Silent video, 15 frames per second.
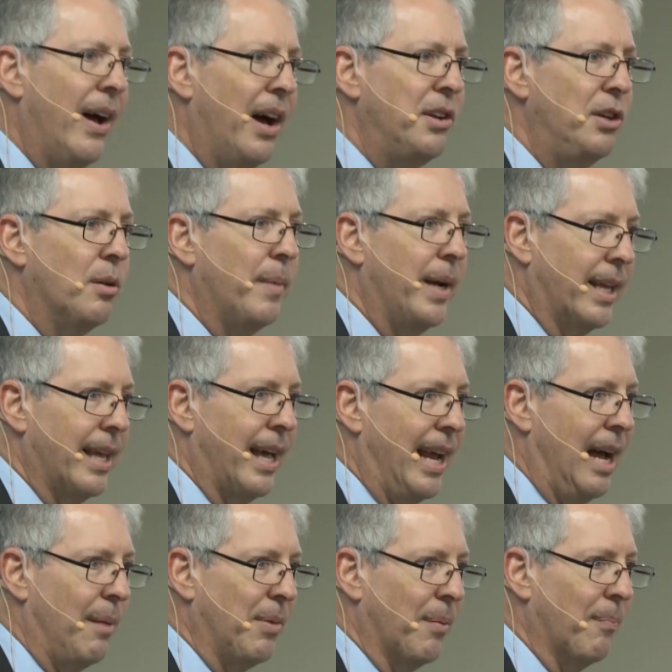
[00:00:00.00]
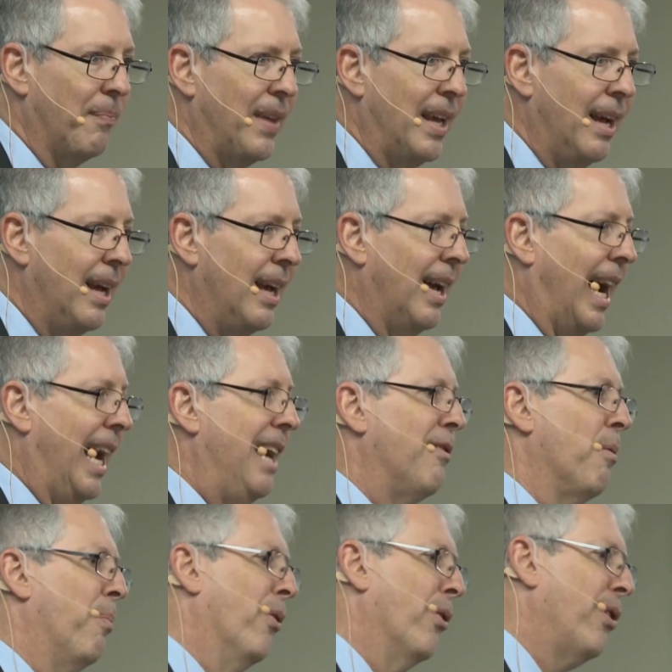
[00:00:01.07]
how do you make that happen? I have
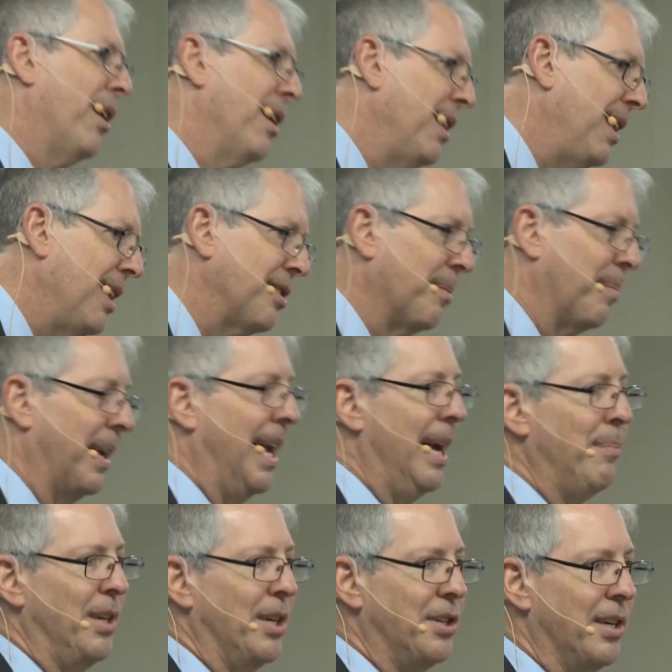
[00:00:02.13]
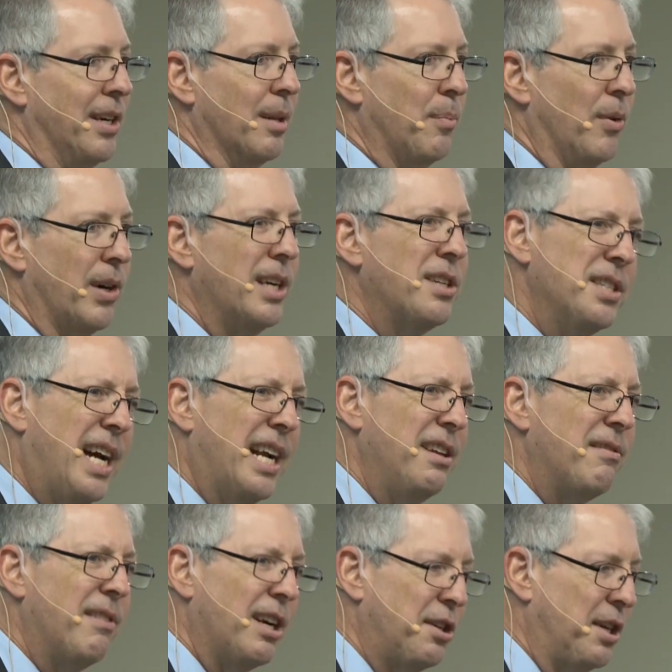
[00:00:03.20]
a book on this. I'd be happy to share the book. It's not
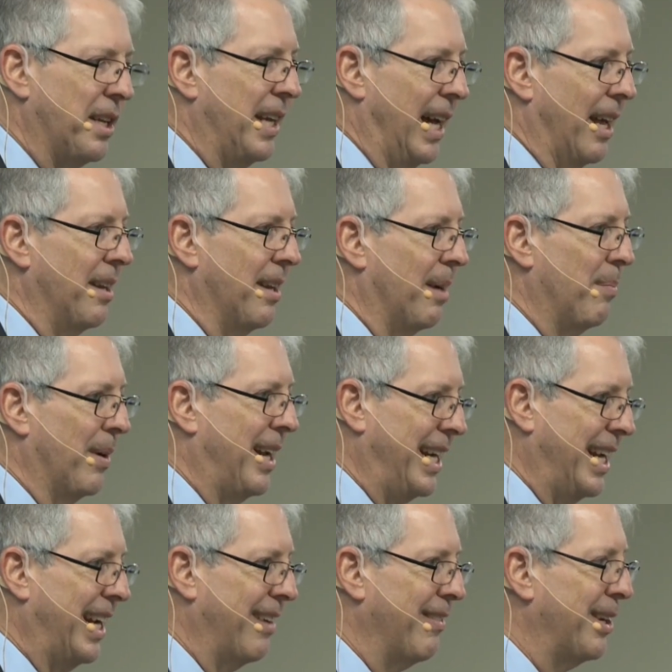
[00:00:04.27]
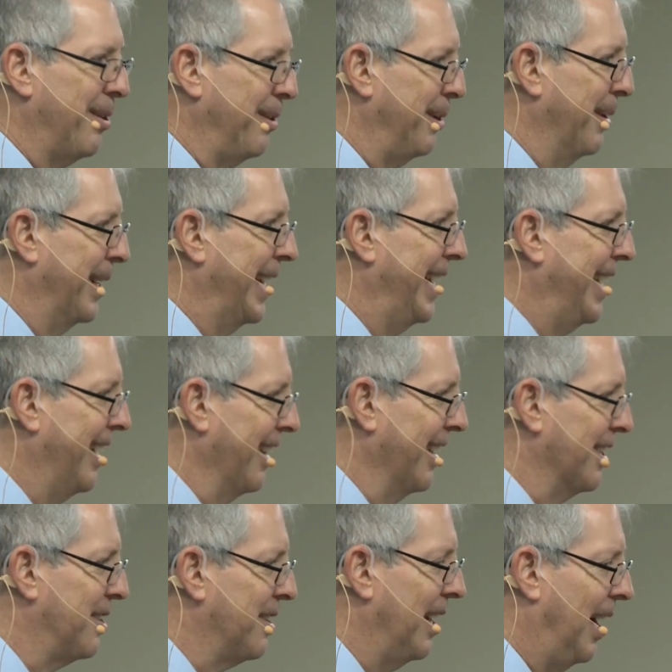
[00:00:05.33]
in Russian yet, but I can give it to you in
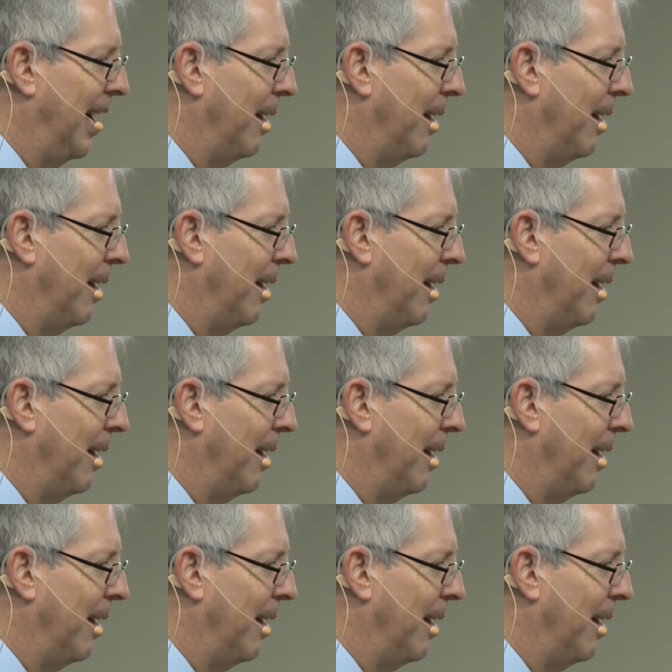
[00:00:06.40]
English.